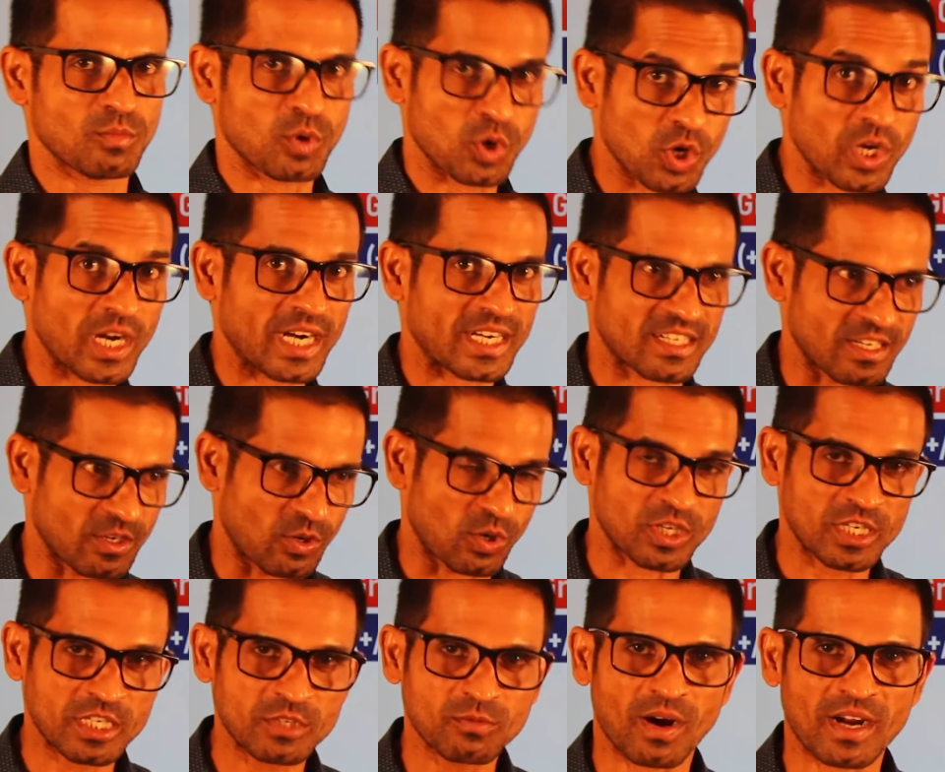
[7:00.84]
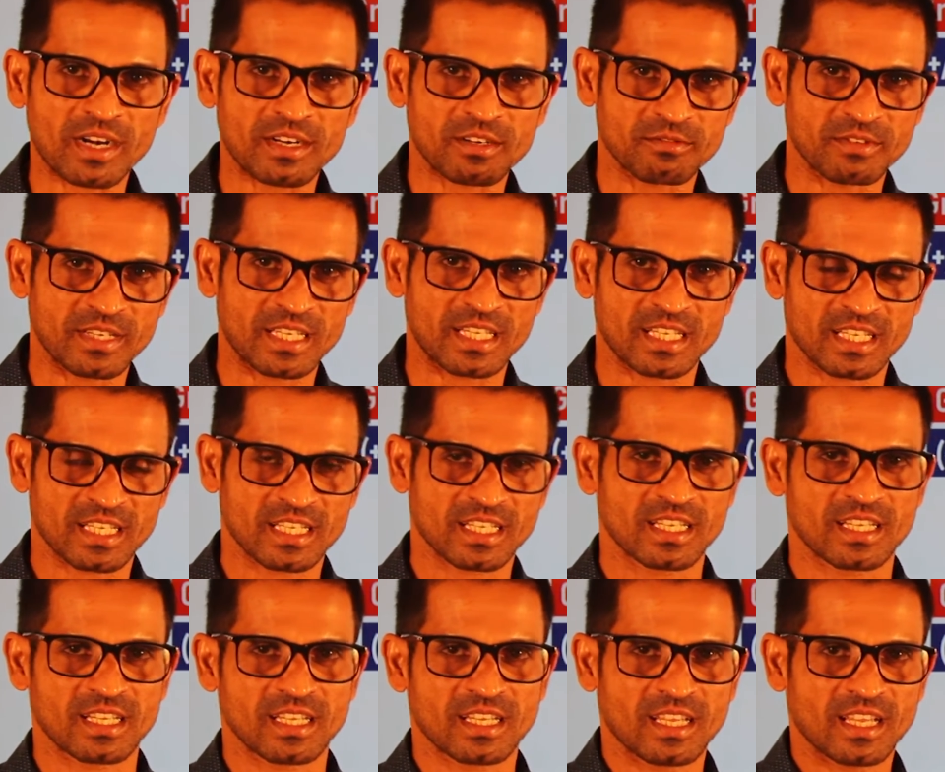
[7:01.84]
monolateral, only one way.
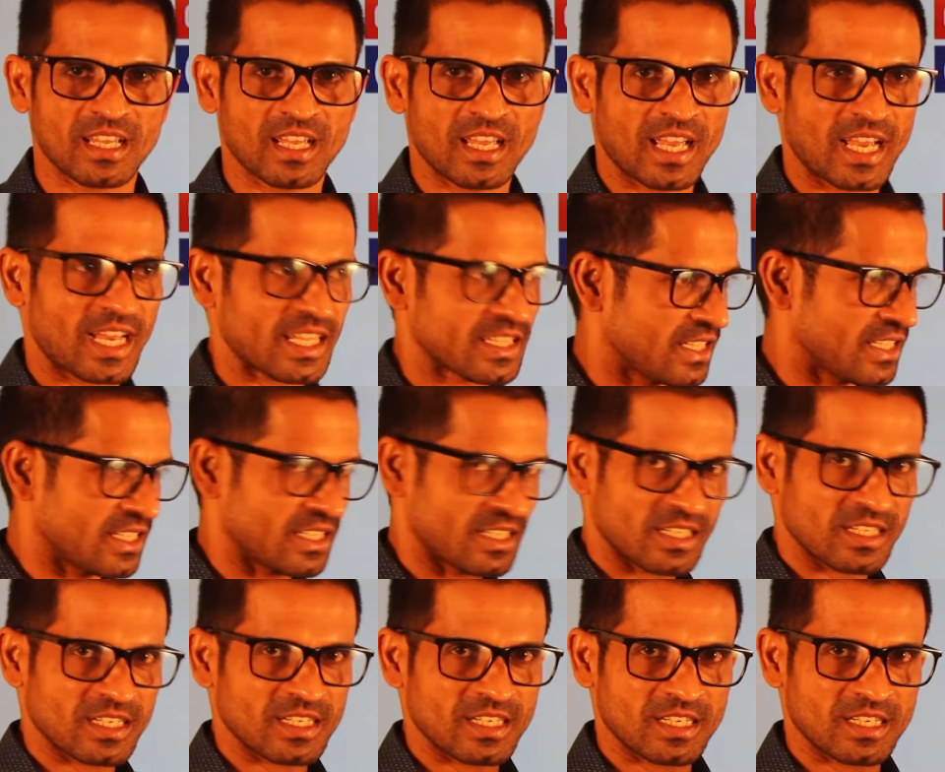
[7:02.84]
And the